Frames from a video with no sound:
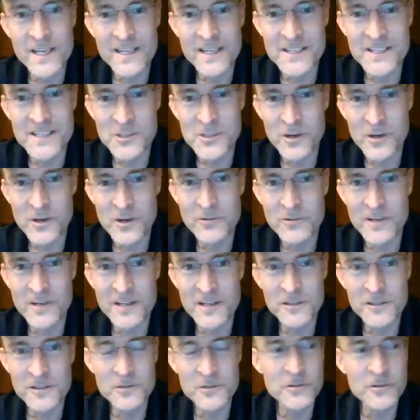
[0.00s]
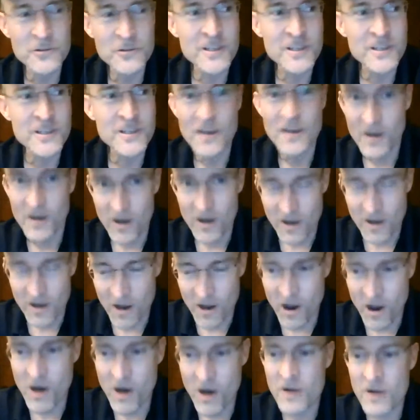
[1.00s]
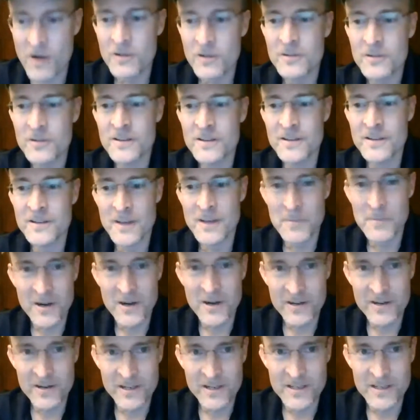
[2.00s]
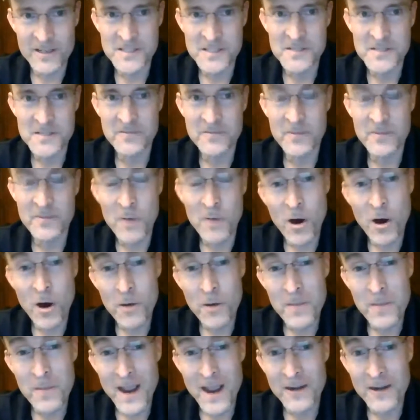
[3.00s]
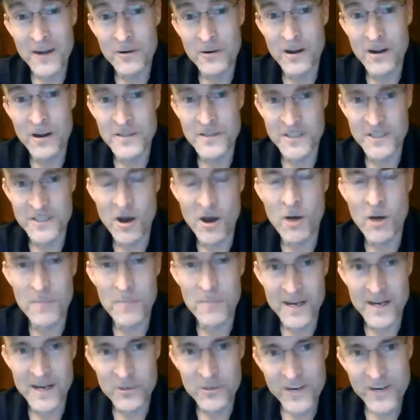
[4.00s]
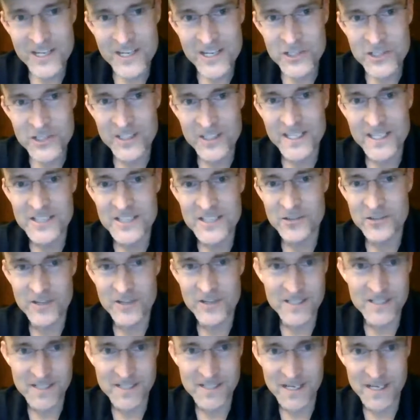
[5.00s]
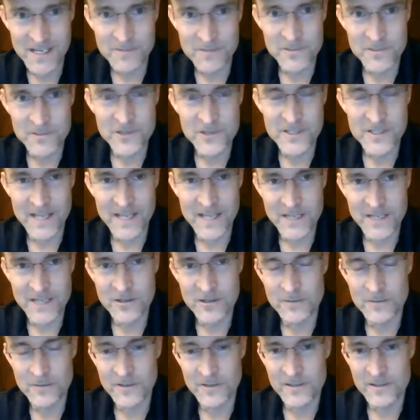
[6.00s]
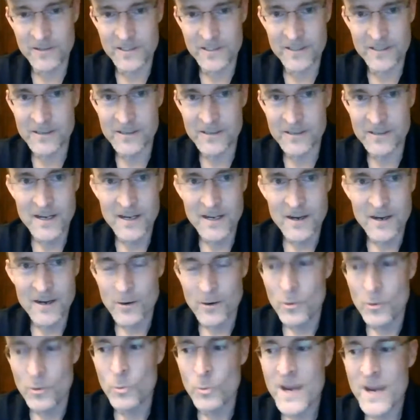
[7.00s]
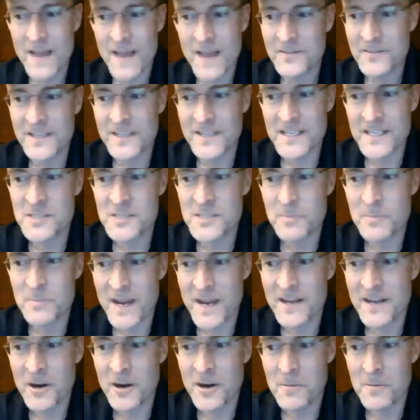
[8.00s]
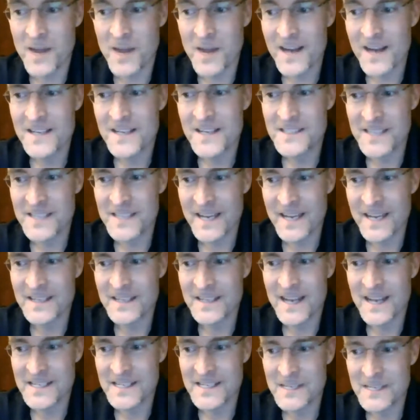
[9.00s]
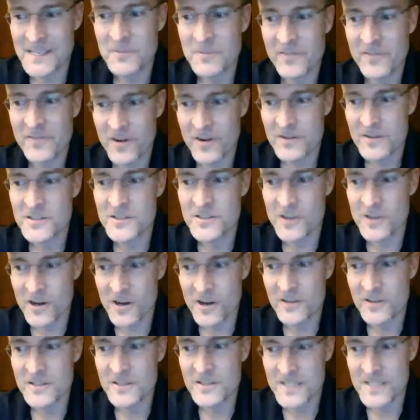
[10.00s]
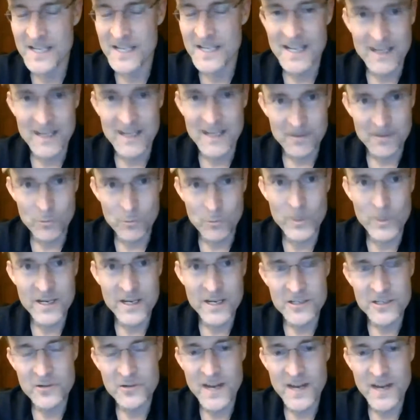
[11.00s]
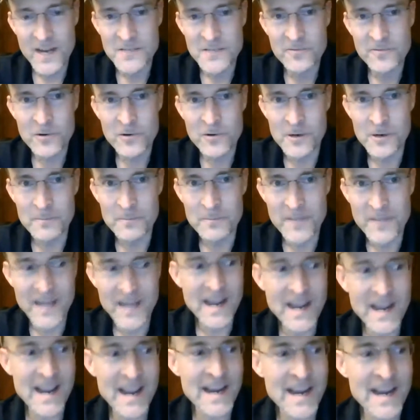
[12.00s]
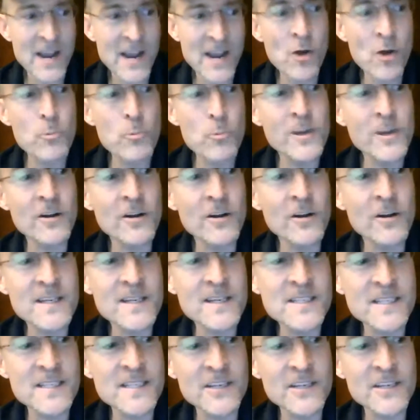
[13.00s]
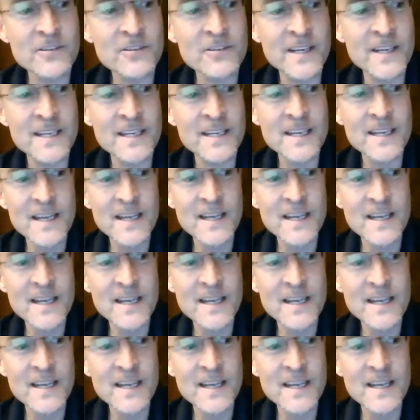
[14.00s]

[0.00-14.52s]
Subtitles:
is going to include all Americans from all backgrounds and all migration histories, as I used that term earlier, we have to expand our minds, and some of our songs we can transform. And I hope we don't consider it